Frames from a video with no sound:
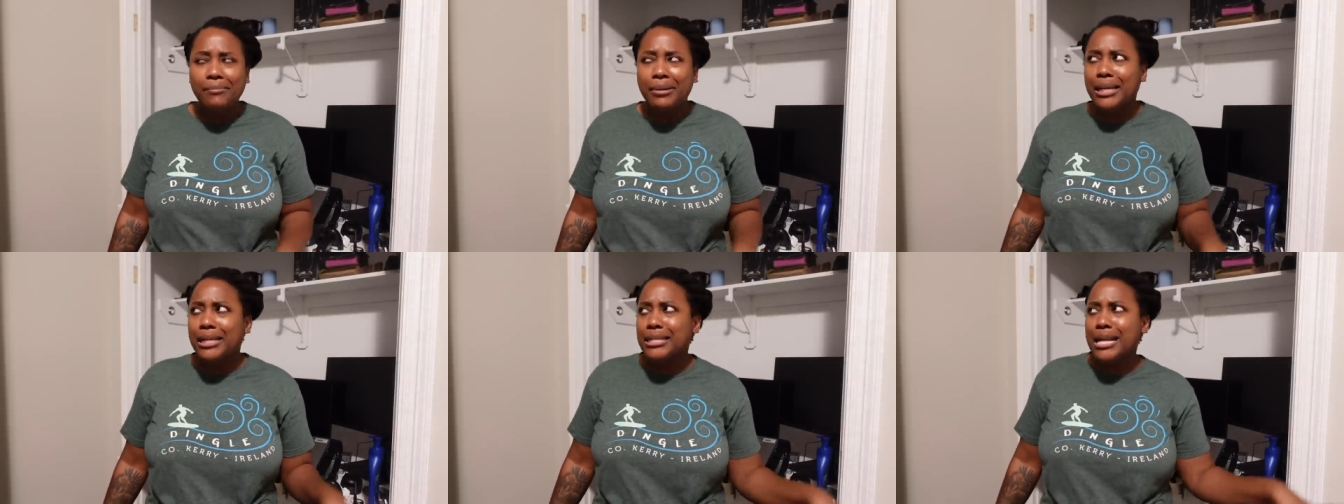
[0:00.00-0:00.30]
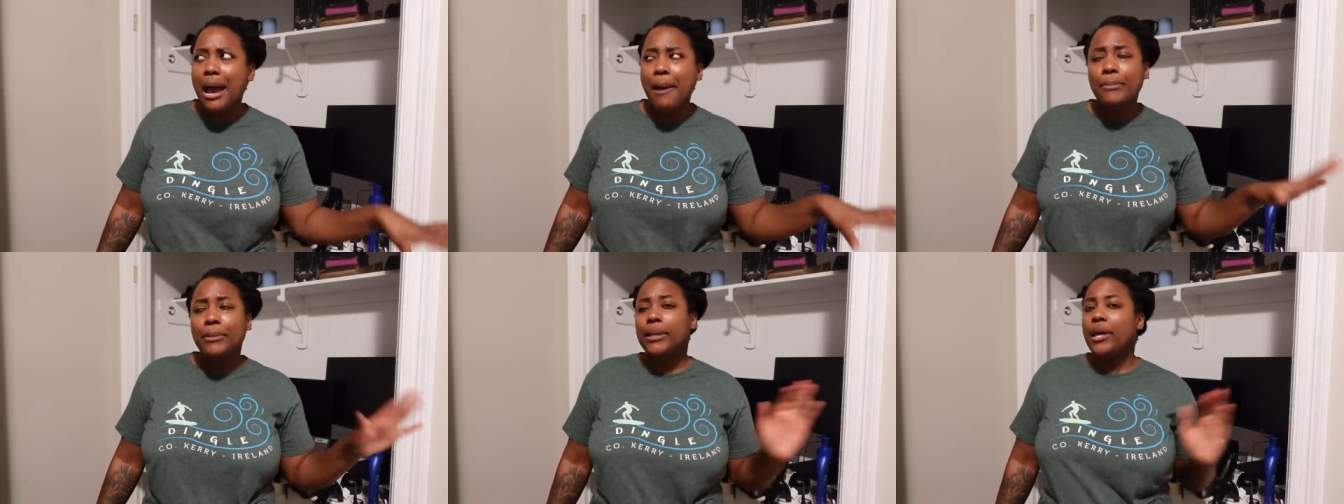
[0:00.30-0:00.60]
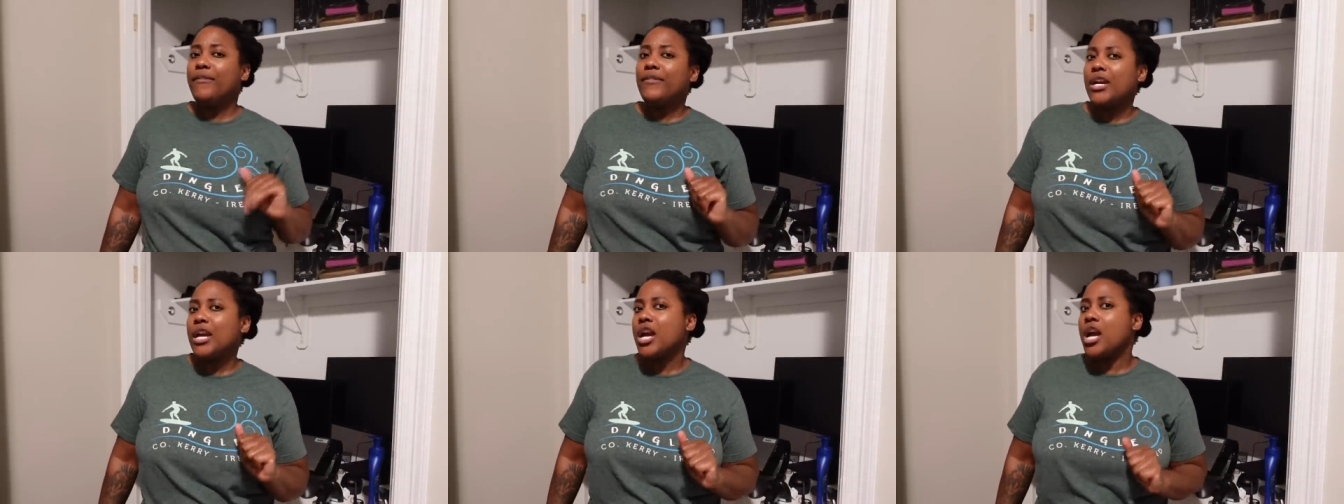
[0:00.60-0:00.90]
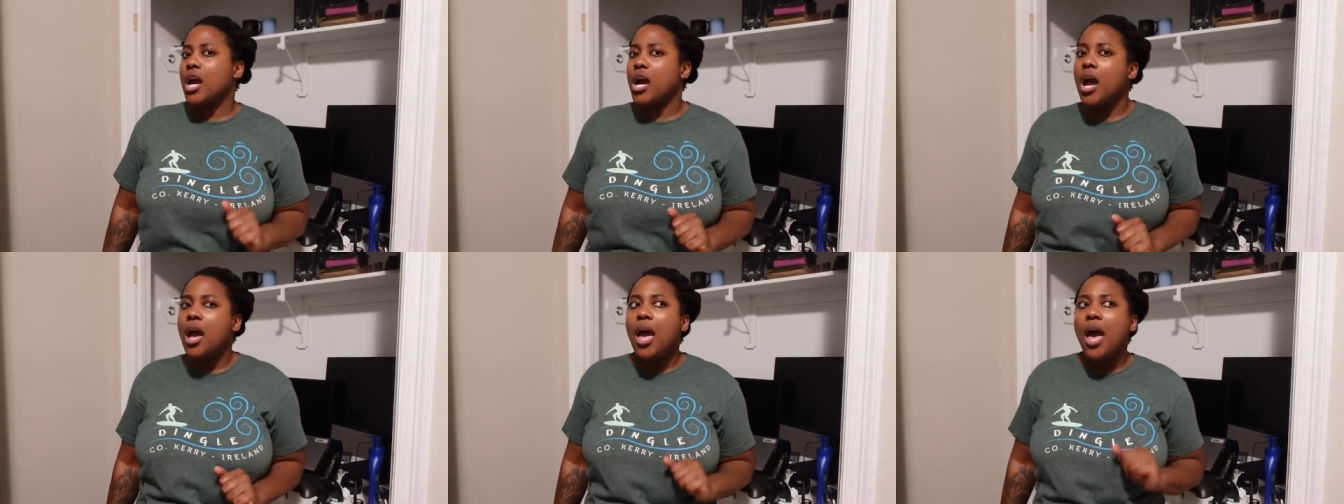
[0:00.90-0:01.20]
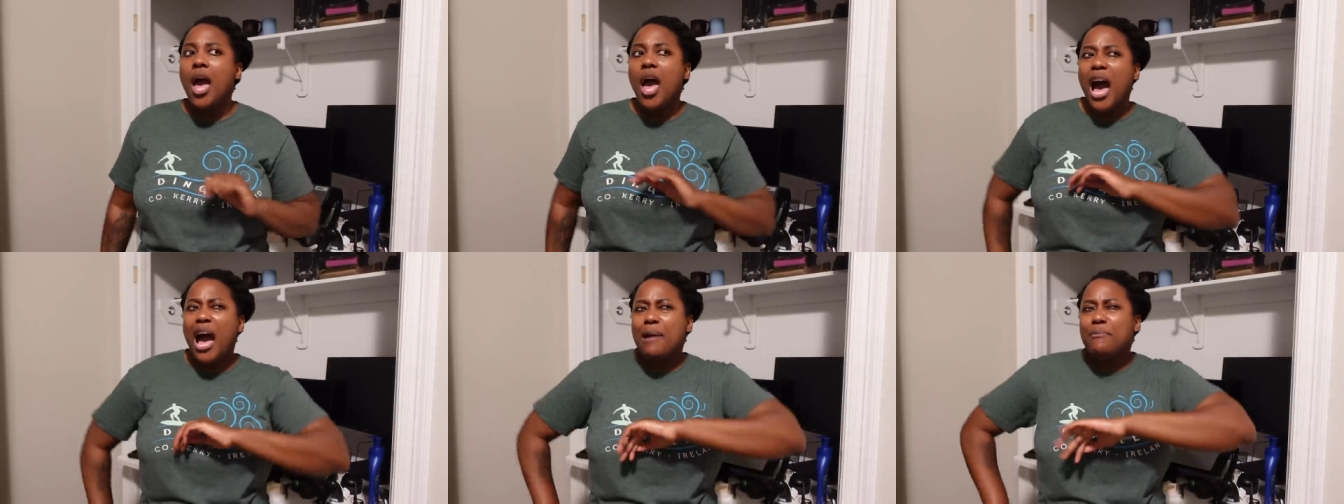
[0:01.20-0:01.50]
Because I'm
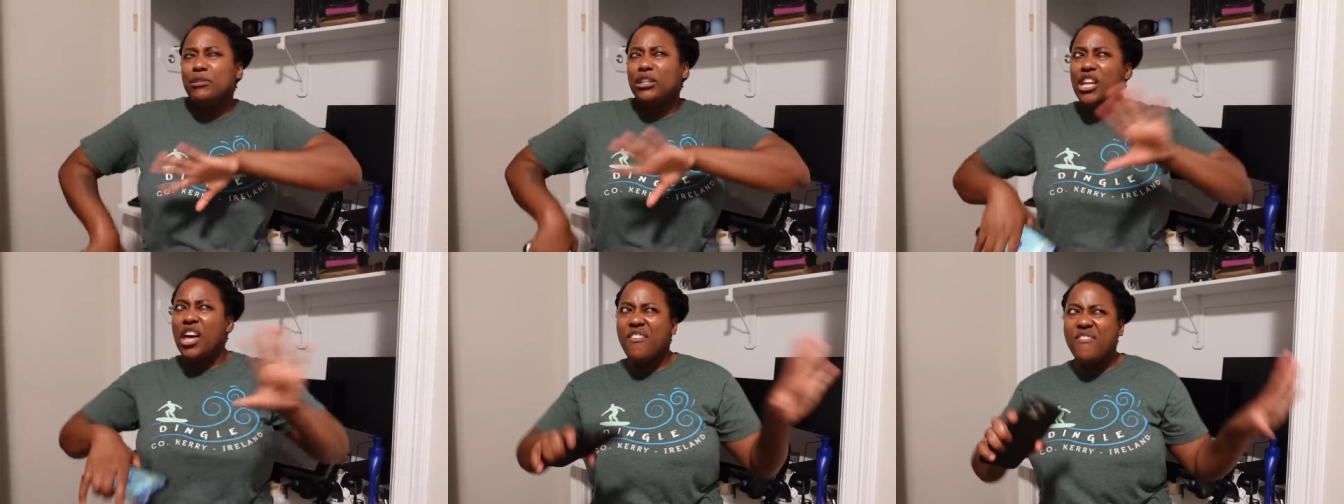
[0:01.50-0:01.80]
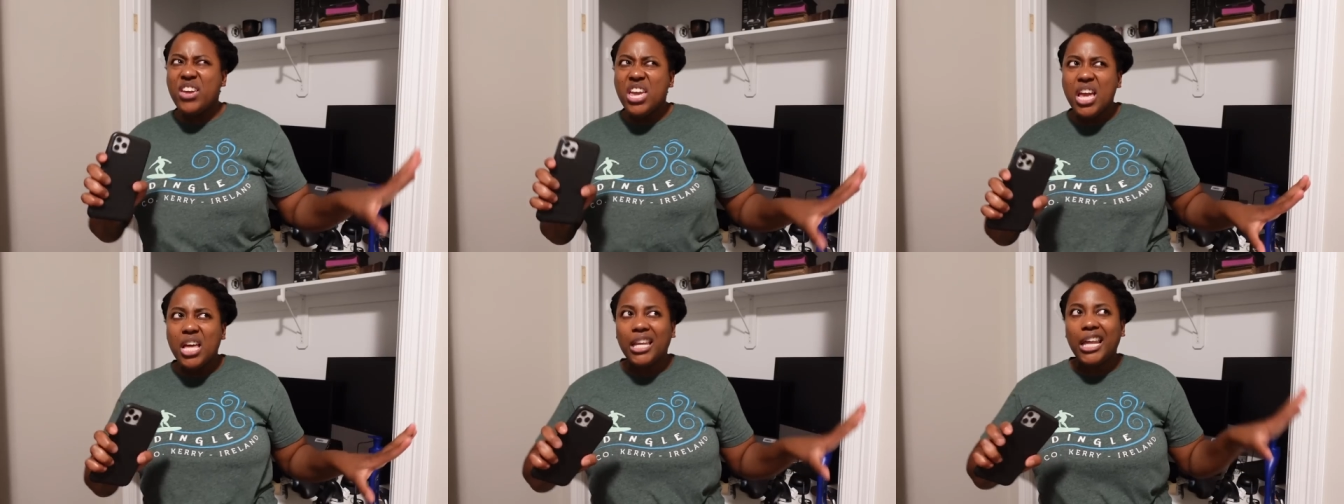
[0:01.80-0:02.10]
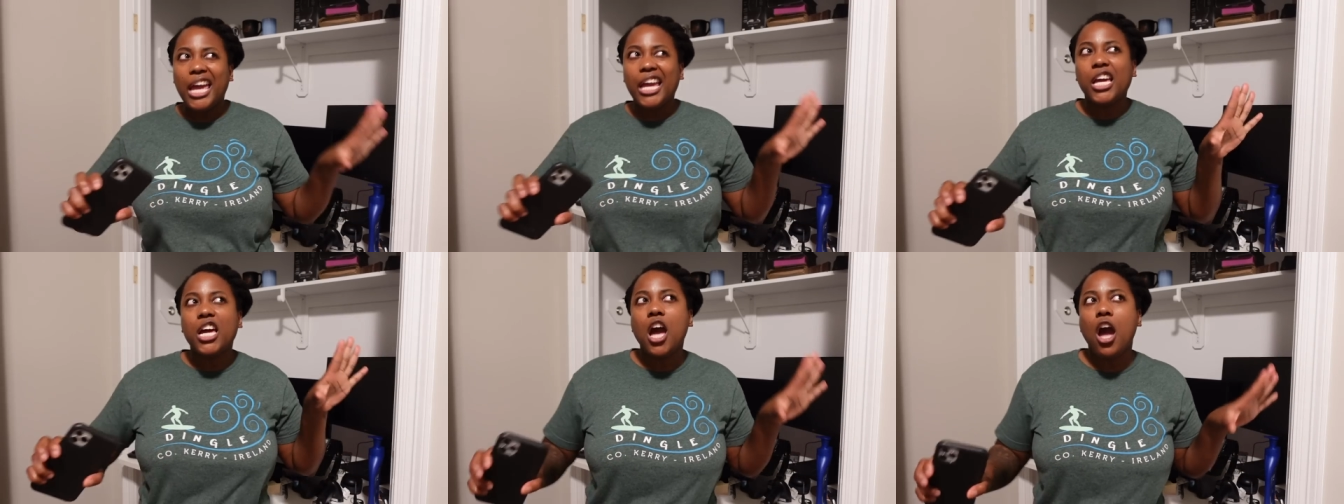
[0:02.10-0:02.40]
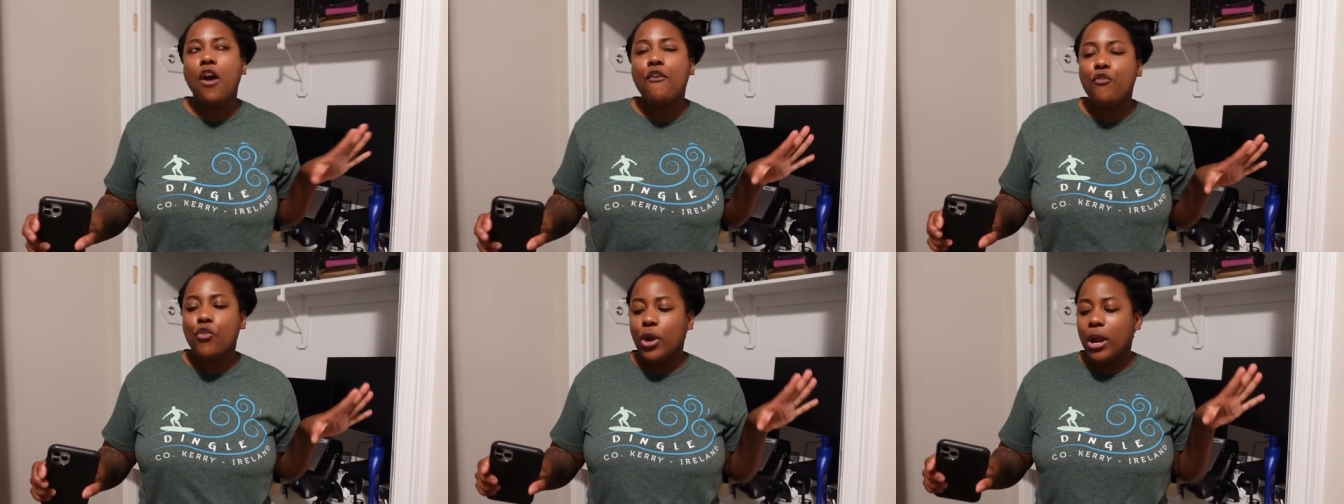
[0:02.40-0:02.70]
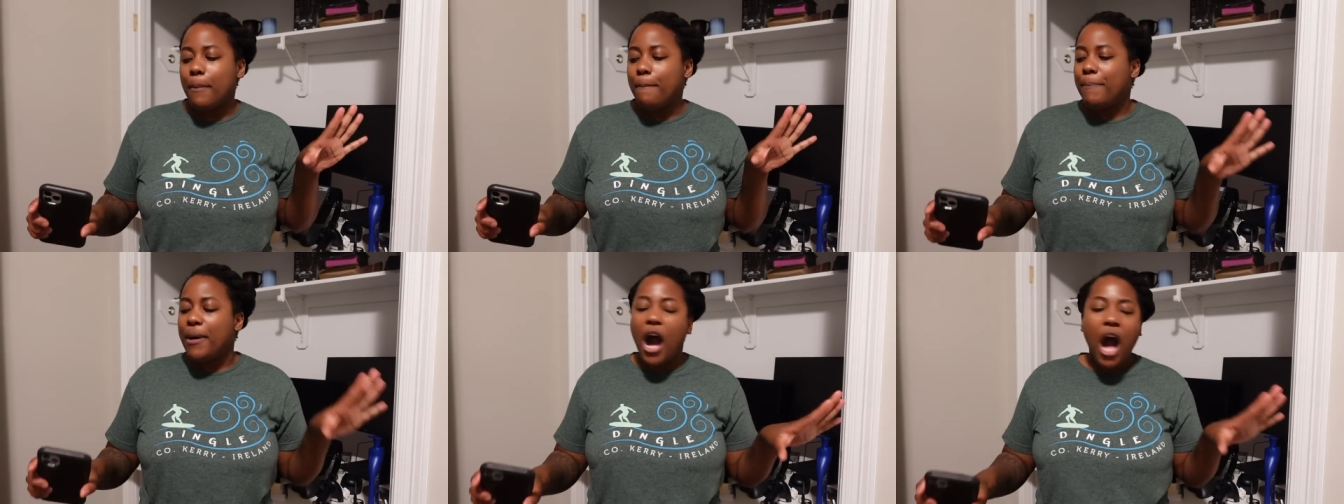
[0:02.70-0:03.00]
loving like
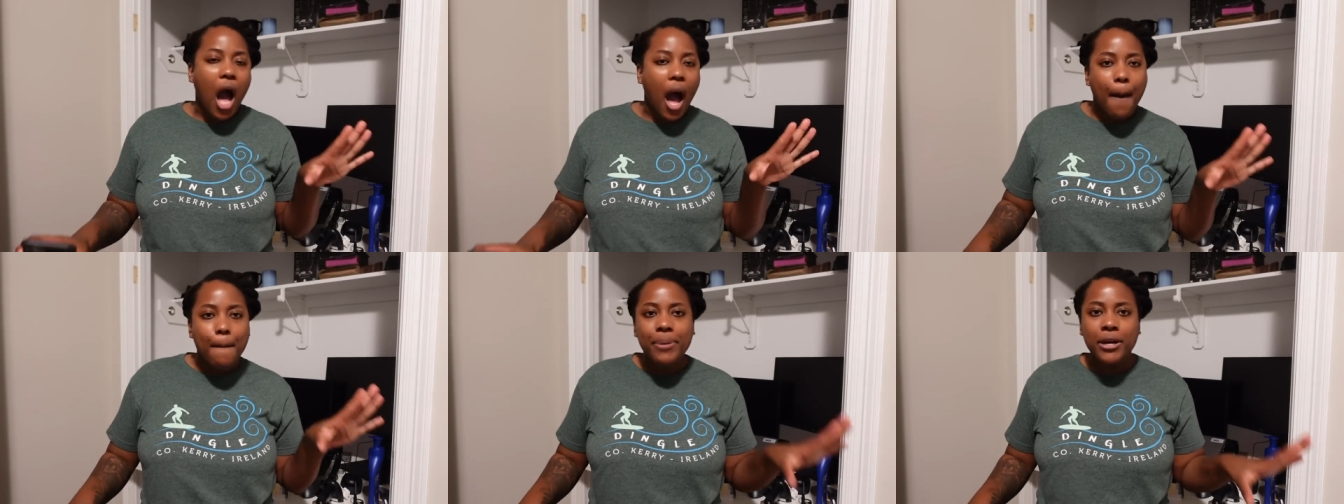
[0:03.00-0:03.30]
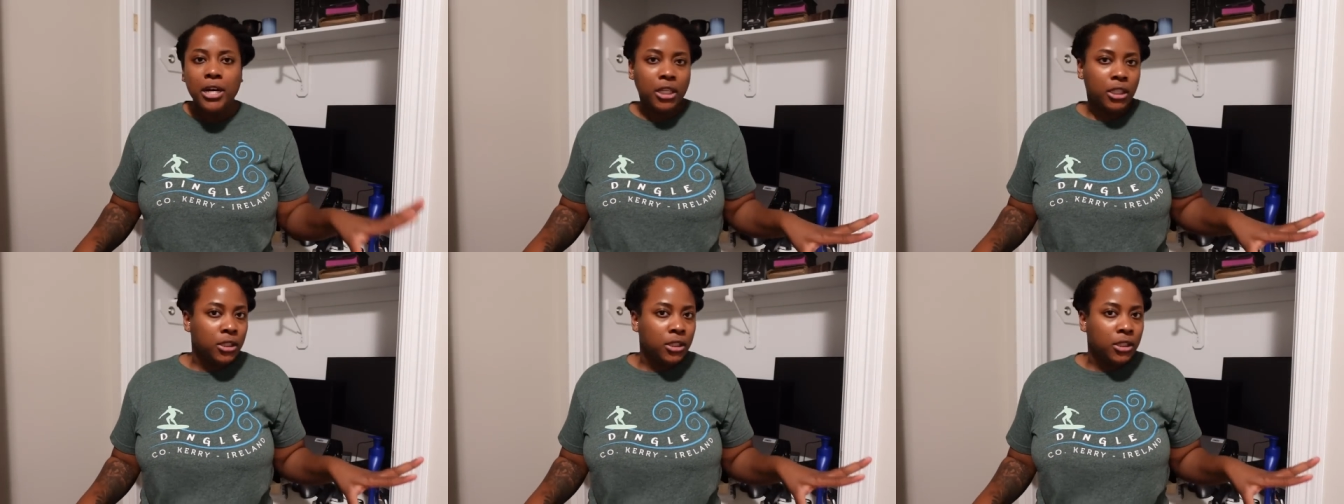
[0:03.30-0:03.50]
covering pop